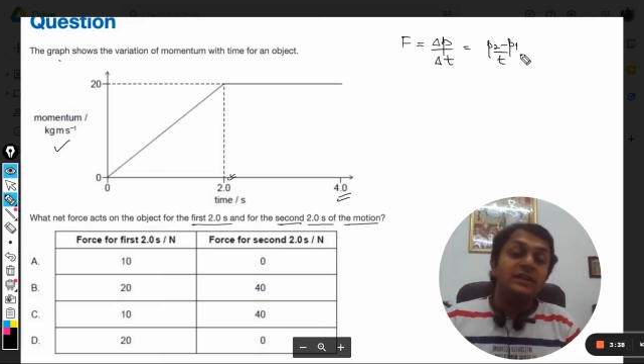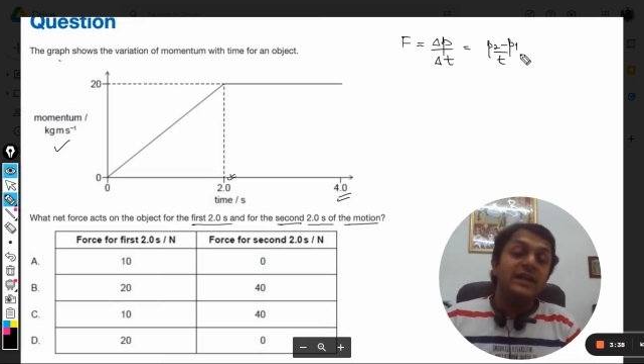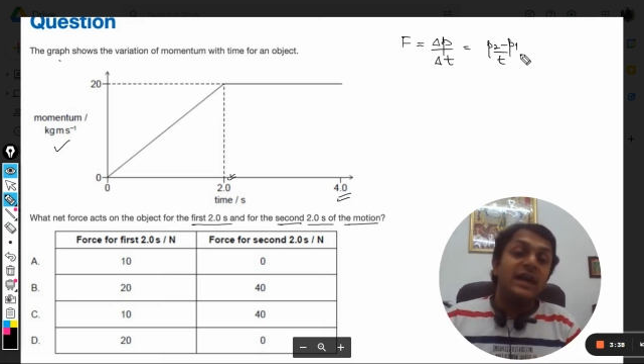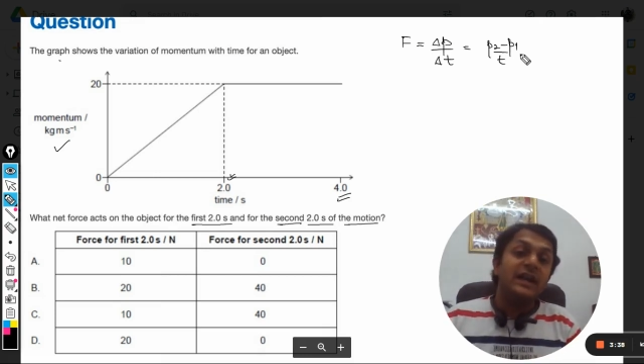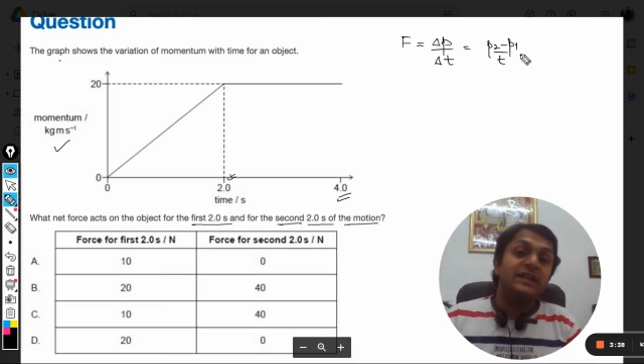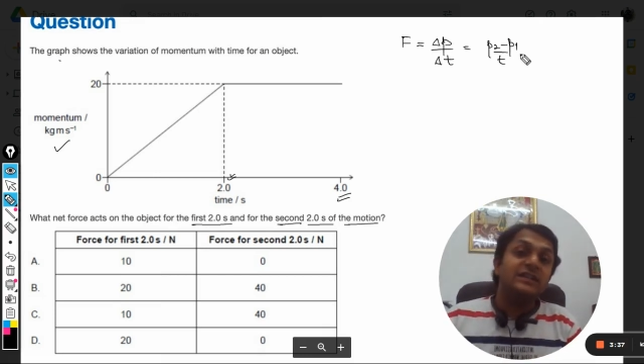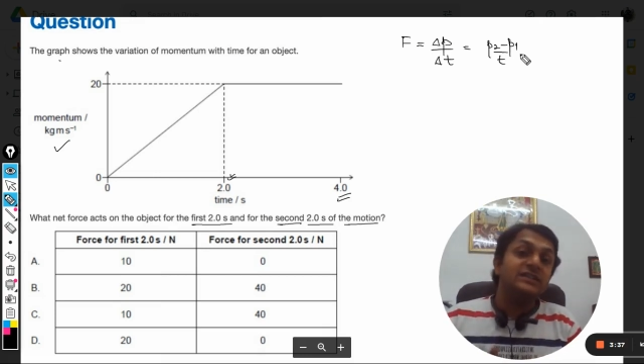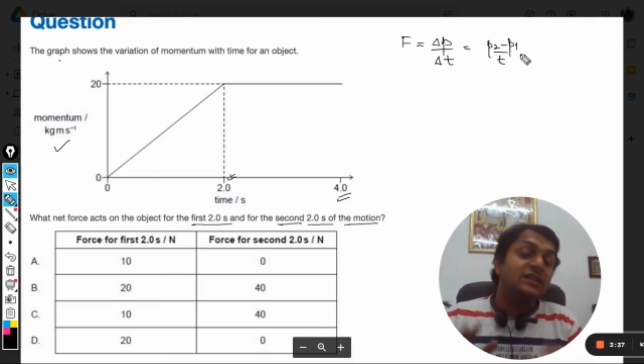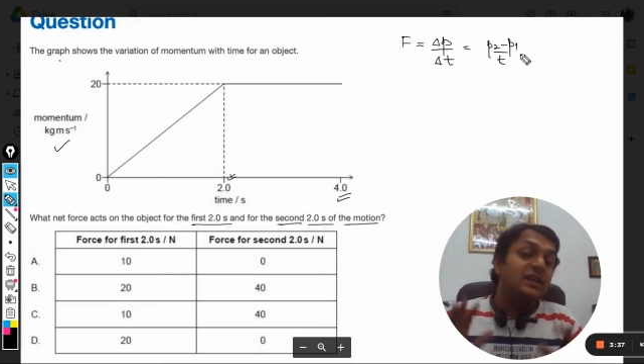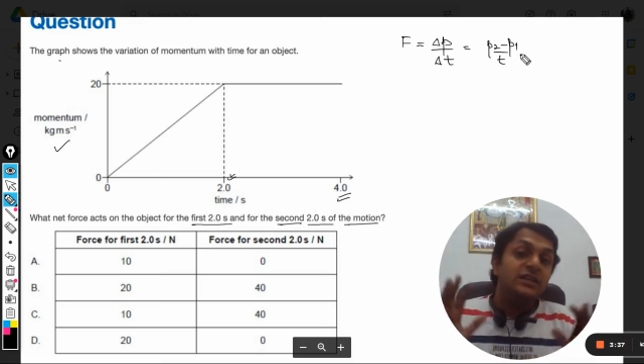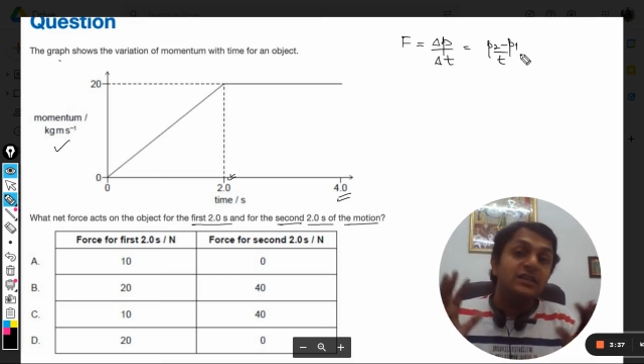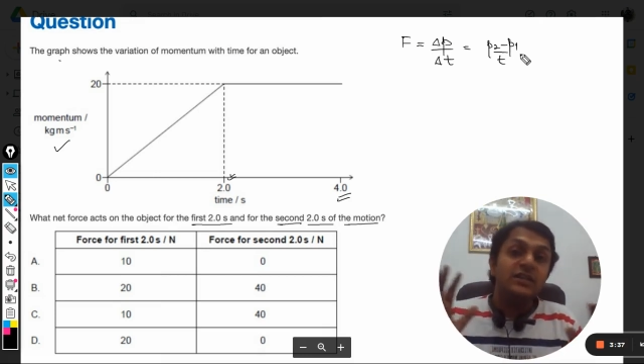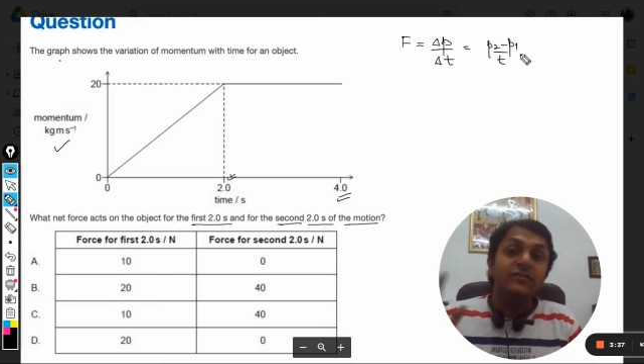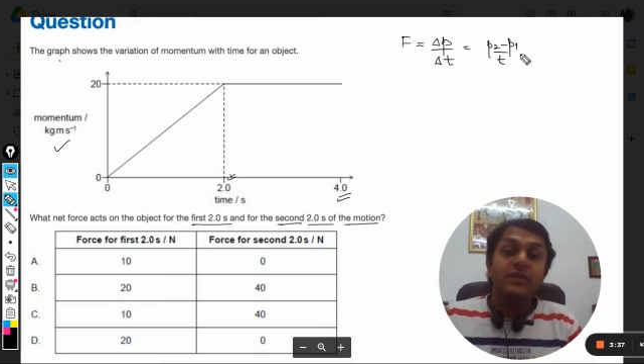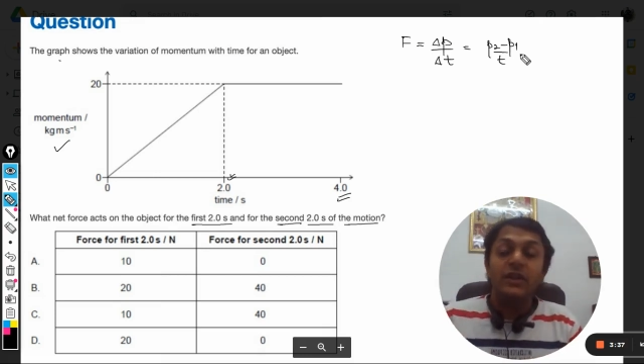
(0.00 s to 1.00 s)
that is
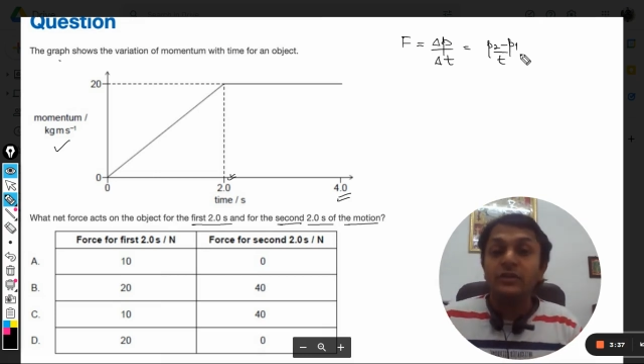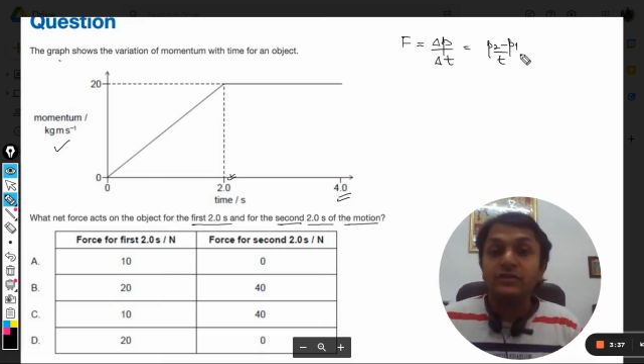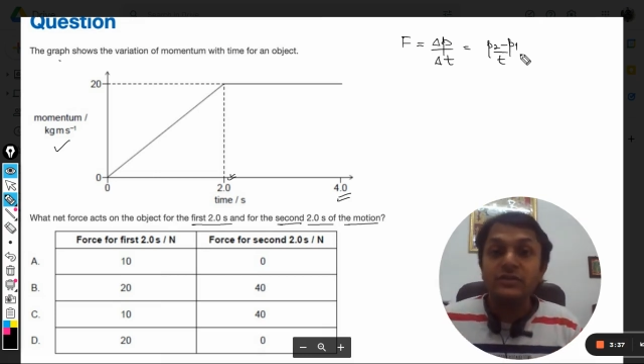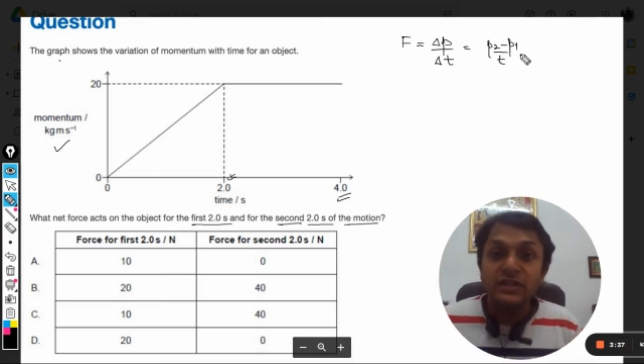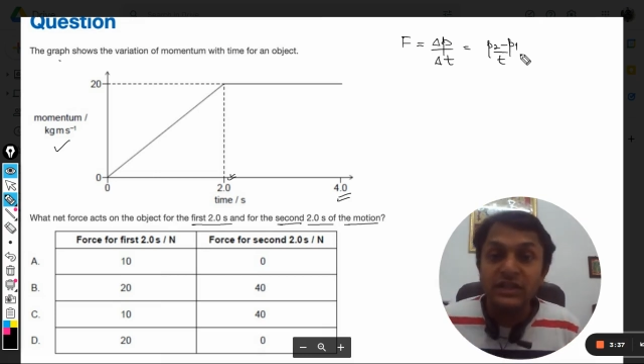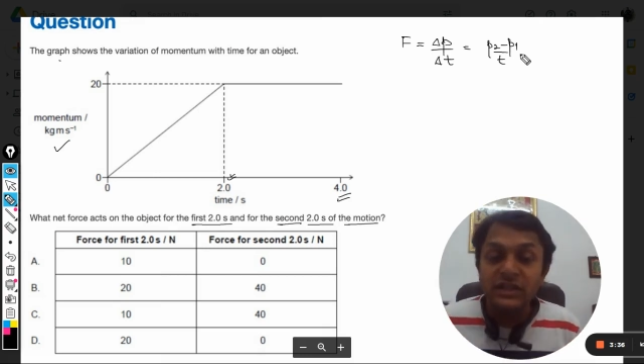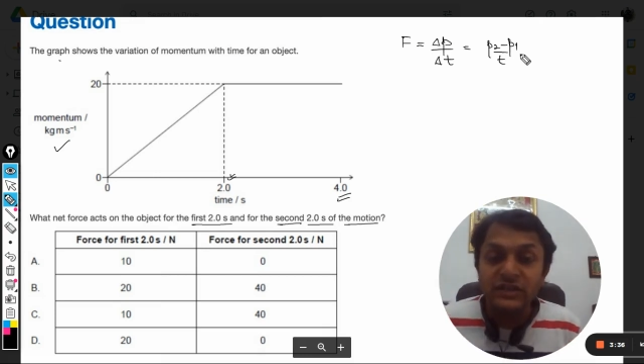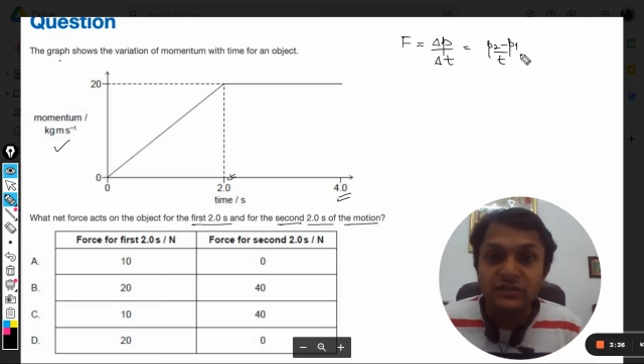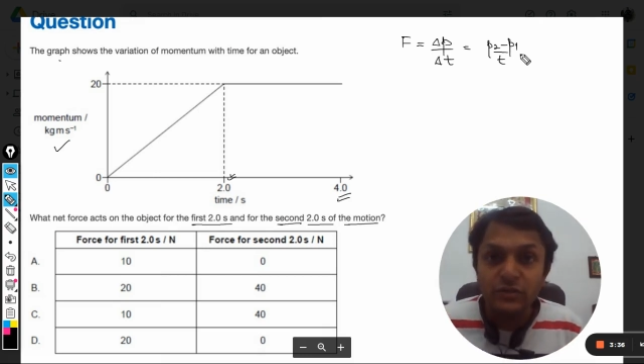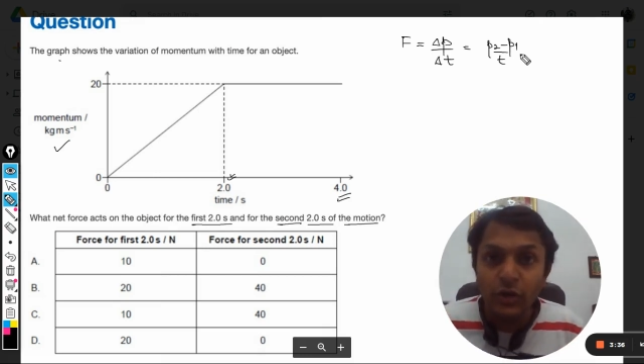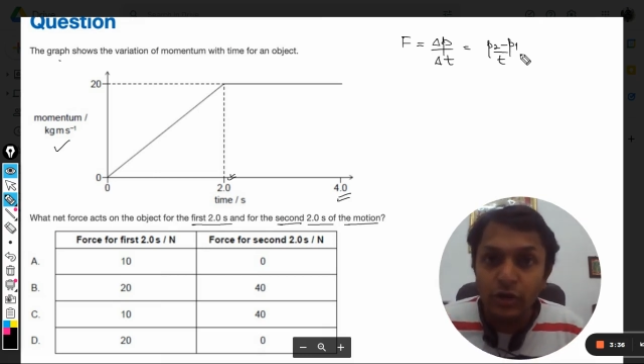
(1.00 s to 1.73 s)
the velocity is